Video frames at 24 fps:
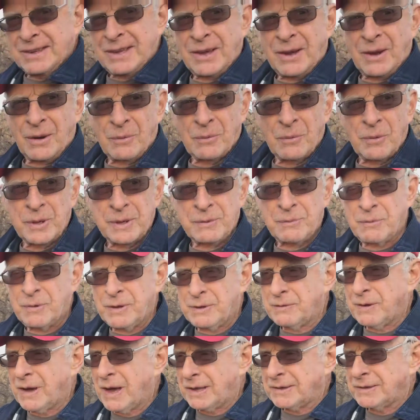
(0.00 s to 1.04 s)
Yeah,
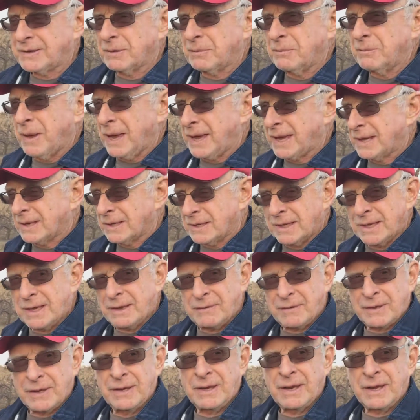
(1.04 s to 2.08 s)
we've had to make a
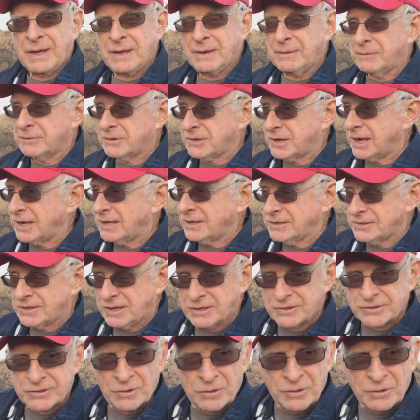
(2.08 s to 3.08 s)
living and change this